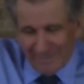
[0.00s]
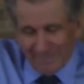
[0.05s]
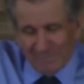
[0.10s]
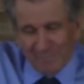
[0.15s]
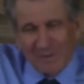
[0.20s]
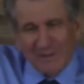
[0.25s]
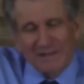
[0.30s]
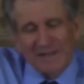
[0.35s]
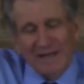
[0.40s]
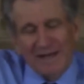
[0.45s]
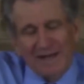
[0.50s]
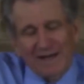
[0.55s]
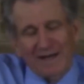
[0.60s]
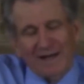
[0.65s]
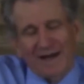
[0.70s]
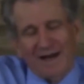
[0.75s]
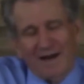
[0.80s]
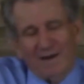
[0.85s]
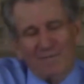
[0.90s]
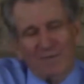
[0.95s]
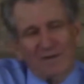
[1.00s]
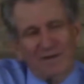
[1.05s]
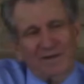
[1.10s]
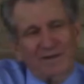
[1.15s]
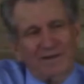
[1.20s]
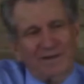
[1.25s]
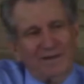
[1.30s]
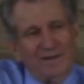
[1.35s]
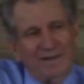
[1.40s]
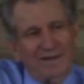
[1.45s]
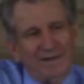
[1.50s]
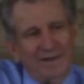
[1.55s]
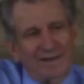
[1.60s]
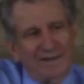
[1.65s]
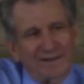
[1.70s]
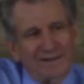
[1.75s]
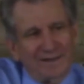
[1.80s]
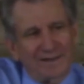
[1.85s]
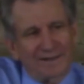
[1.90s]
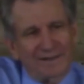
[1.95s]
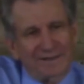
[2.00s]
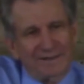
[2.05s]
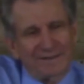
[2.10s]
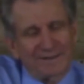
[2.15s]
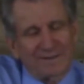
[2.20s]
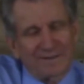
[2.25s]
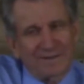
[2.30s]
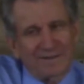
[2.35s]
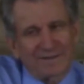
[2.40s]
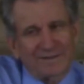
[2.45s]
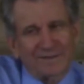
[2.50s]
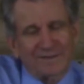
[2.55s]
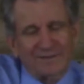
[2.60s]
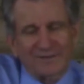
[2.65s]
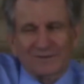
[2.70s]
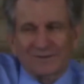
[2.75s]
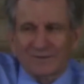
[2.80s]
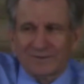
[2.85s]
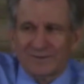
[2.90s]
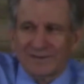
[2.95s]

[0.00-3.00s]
But I want to just